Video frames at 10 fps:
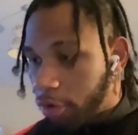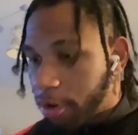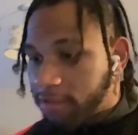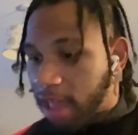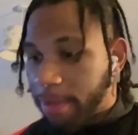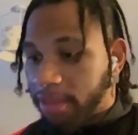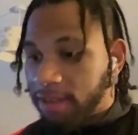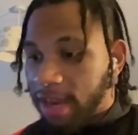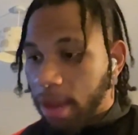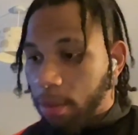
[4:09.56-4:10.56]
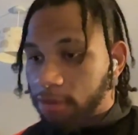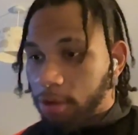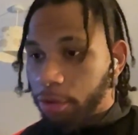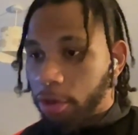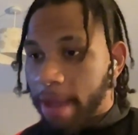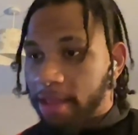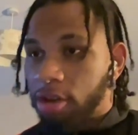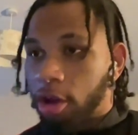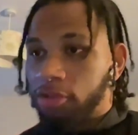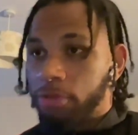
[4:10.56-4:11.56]
during his time at TNA was a real
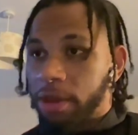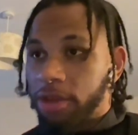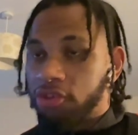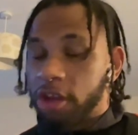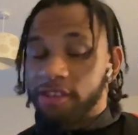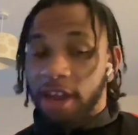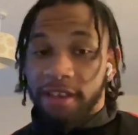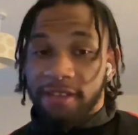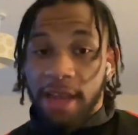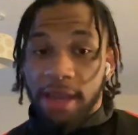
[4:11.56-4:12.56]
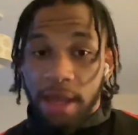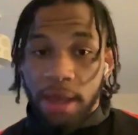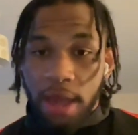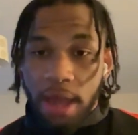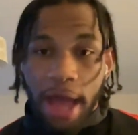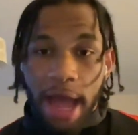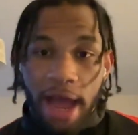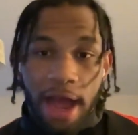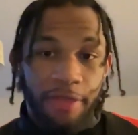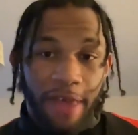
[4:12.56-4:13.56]
mentor to me is Josh Alexander.
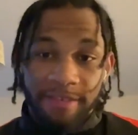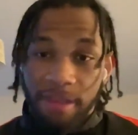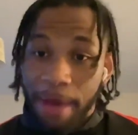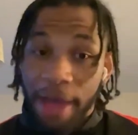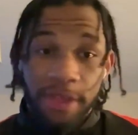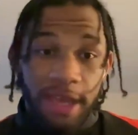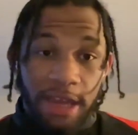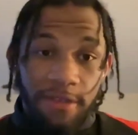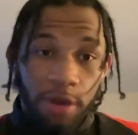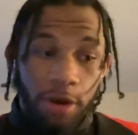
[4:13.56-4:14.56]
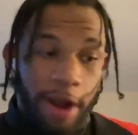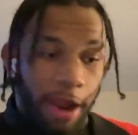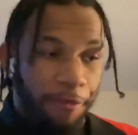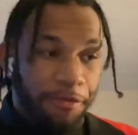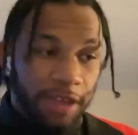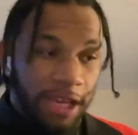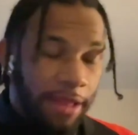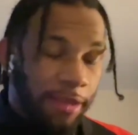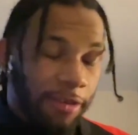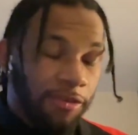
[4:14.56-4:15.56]
That's the path that he took, right? Obviously, he
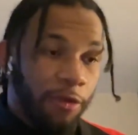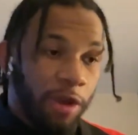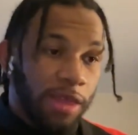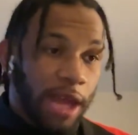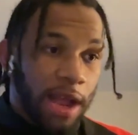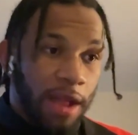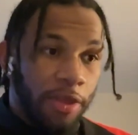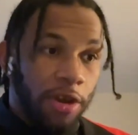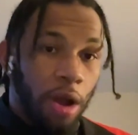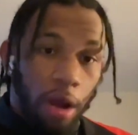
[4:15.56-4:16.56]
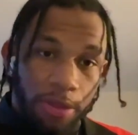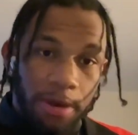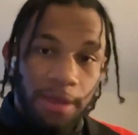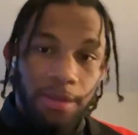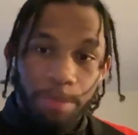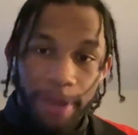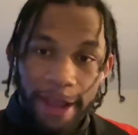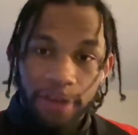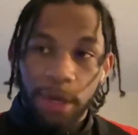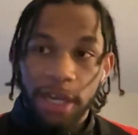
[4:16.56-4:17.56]
had the stuff with the North and Ethan
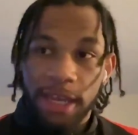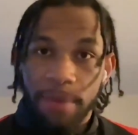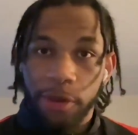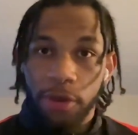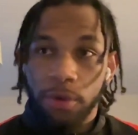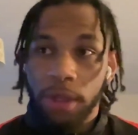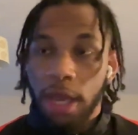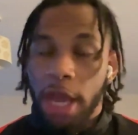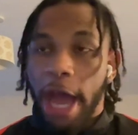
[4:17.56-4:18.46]
Page when he debuted.